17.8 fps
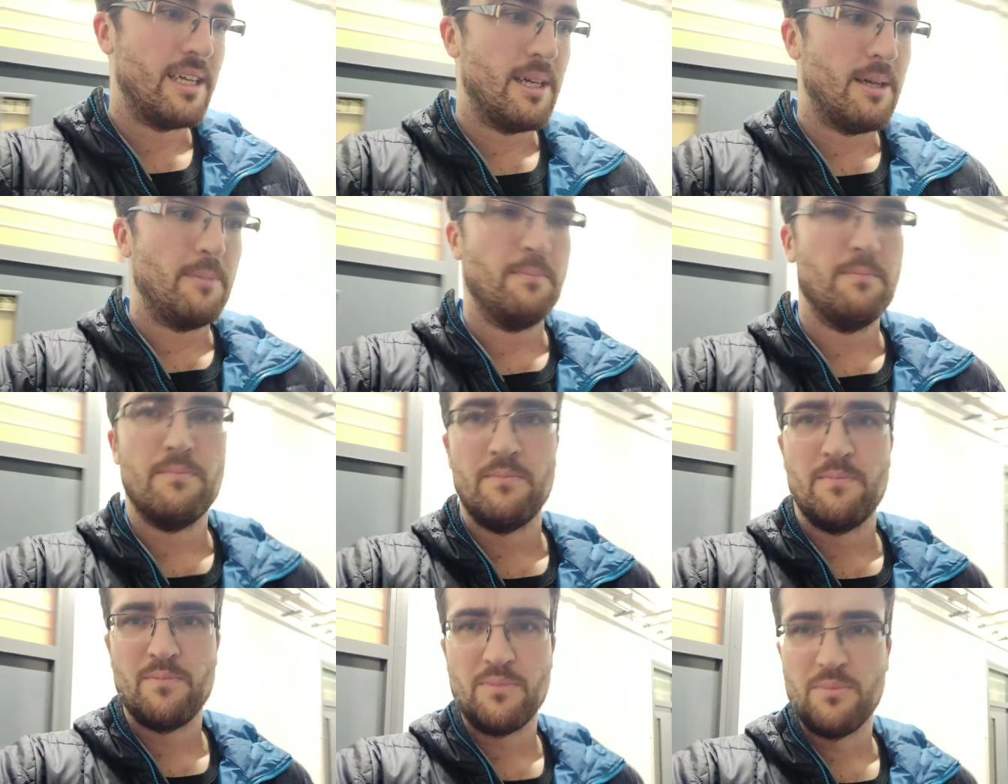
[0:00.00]

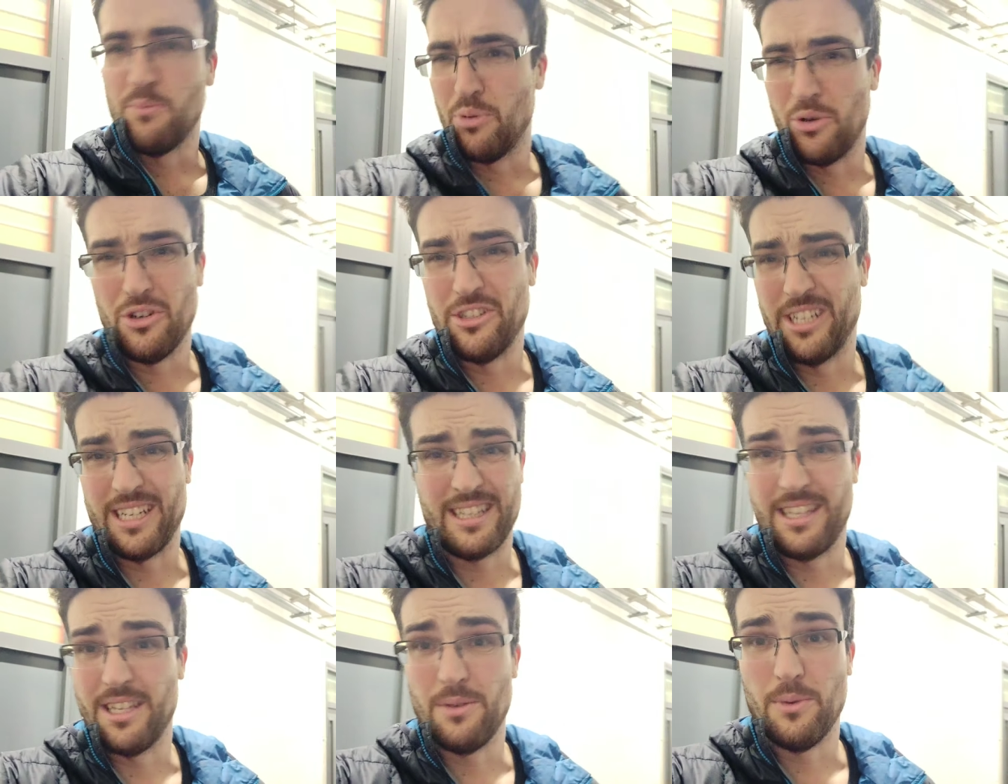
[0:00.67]
um,
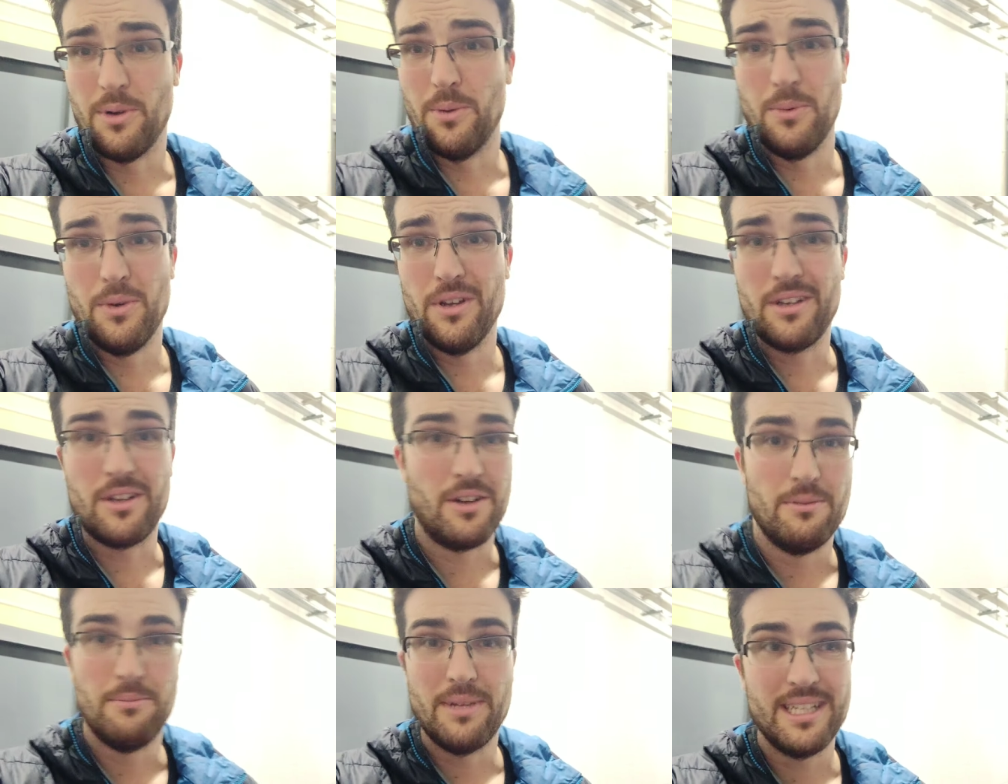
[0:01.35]
project that you want to
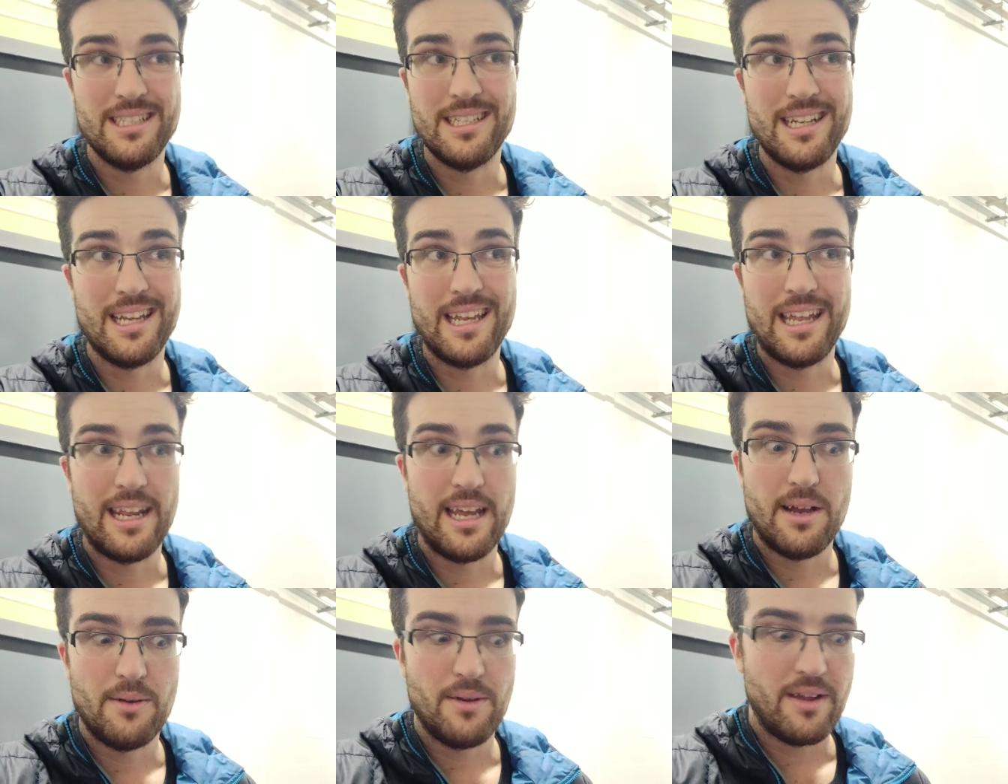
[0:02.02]
work on.
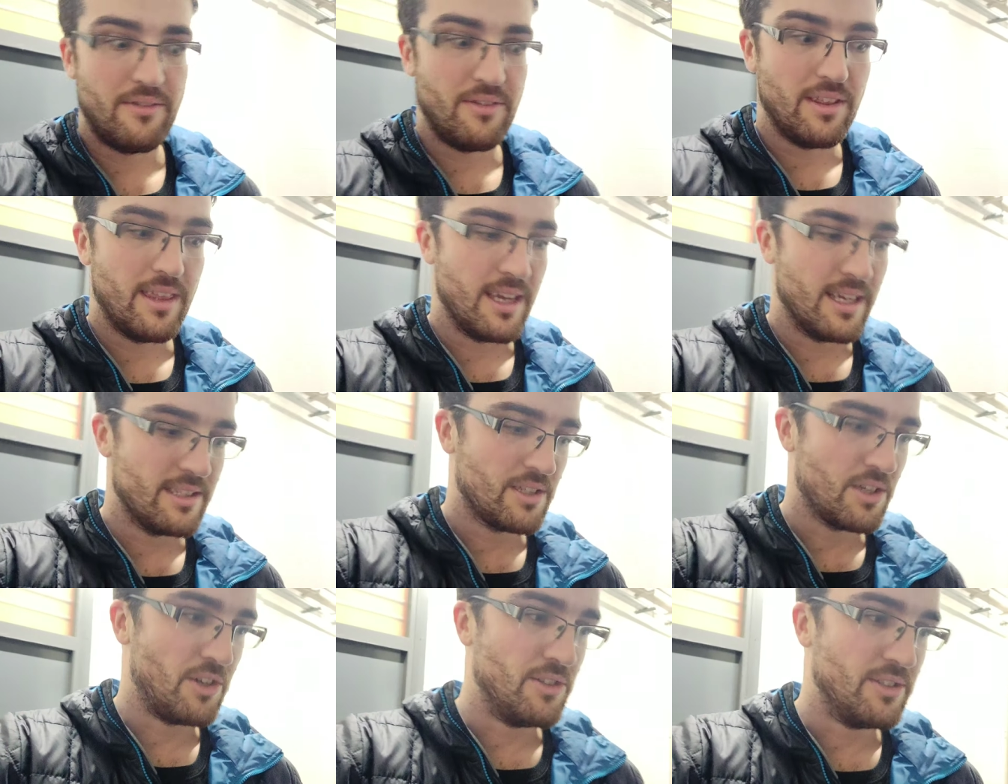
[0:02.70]
Basically, now
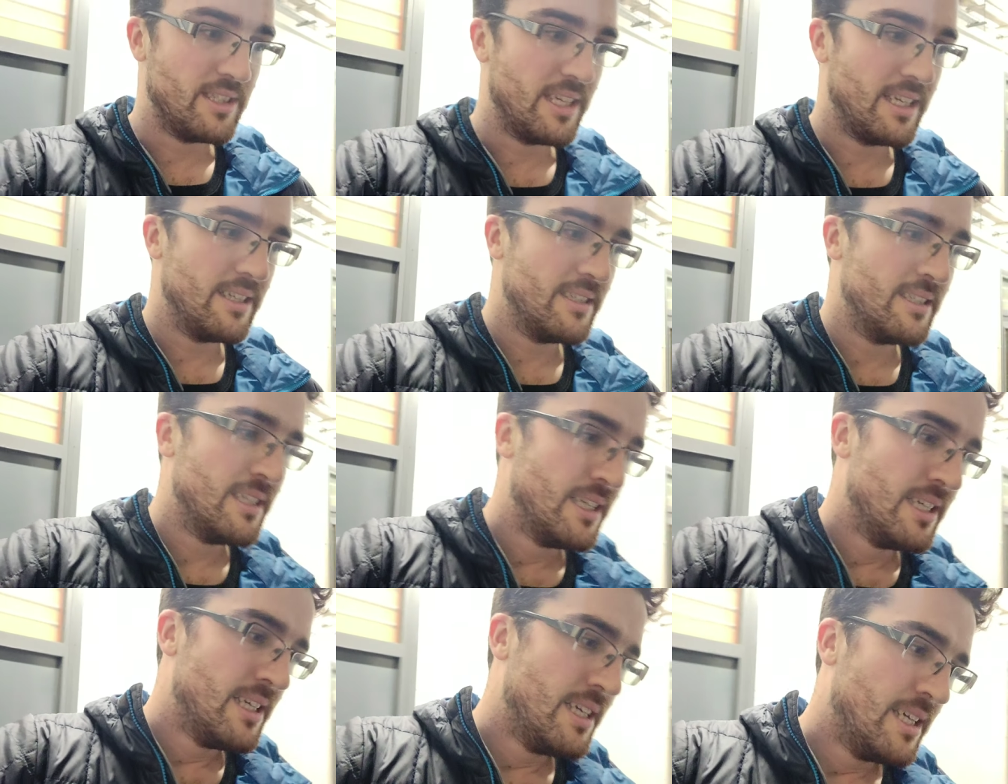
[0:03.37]
everything is content
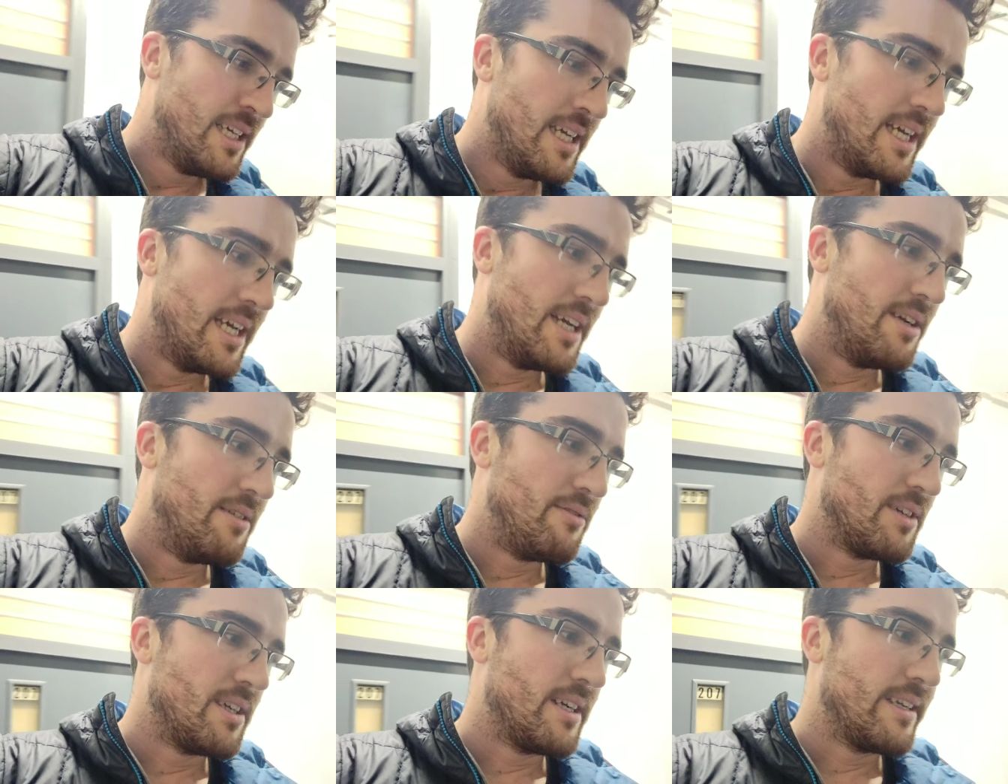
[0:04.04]

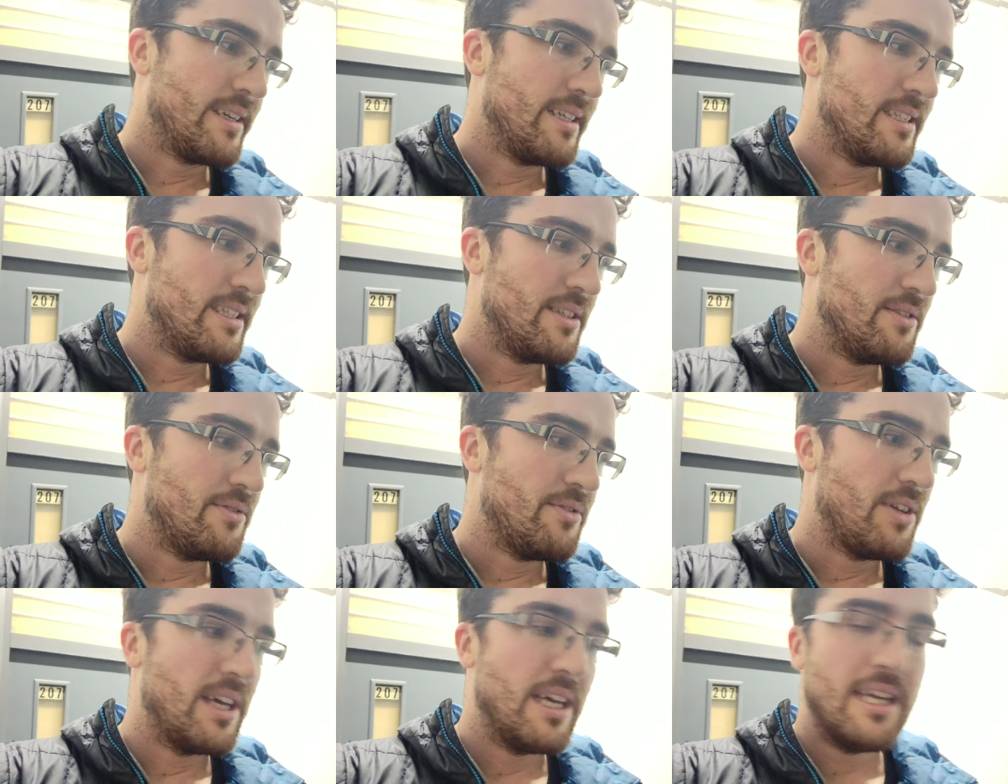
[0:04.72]
uh, regardless
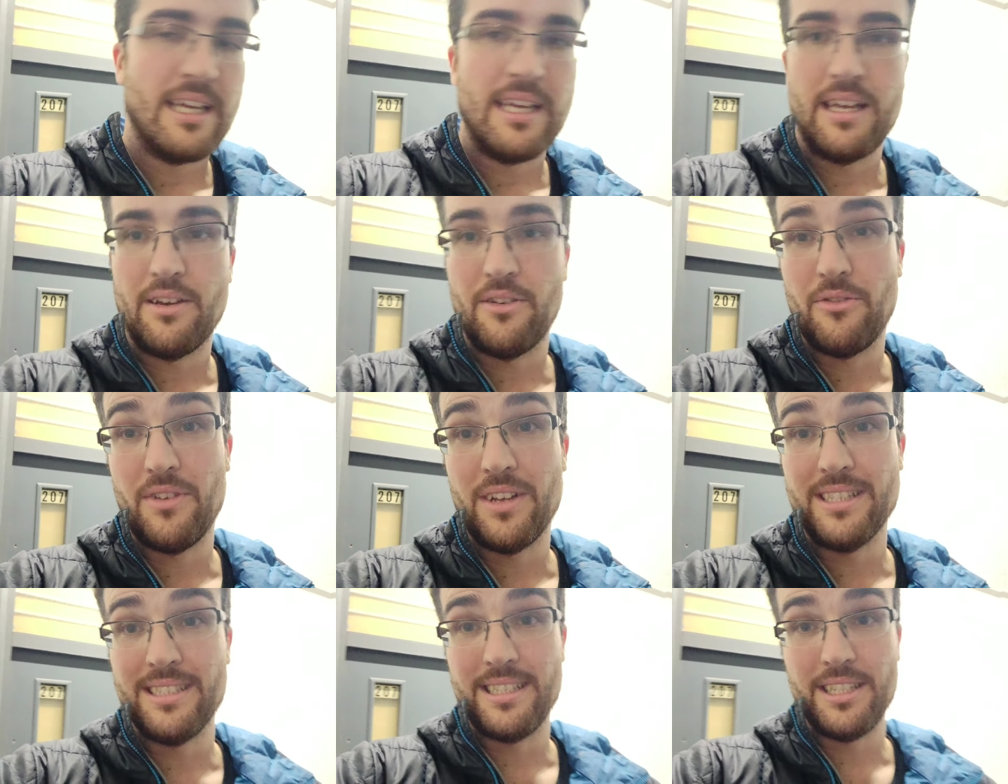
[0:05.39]
of how
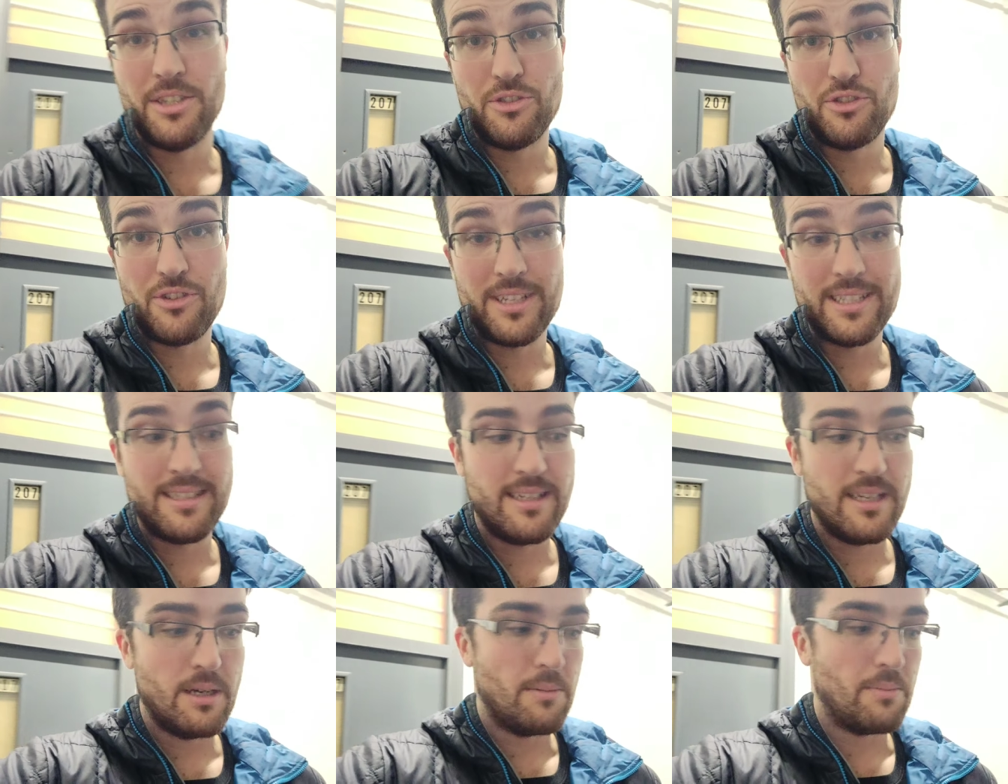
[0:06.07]
fancy you
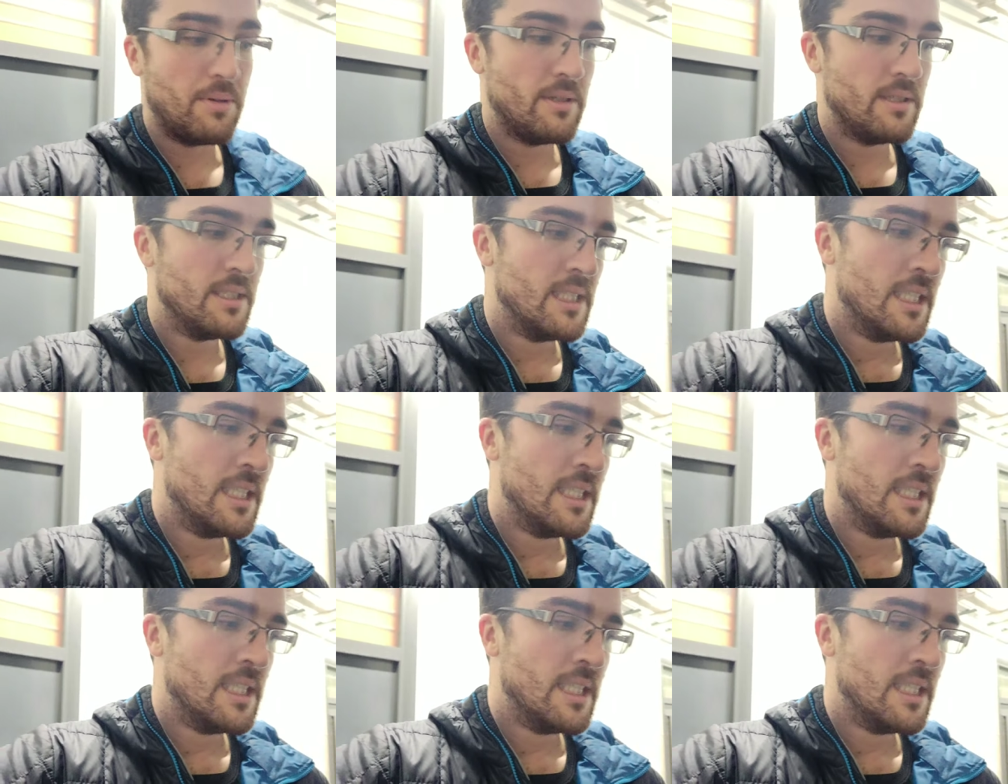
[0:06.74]
dress it up.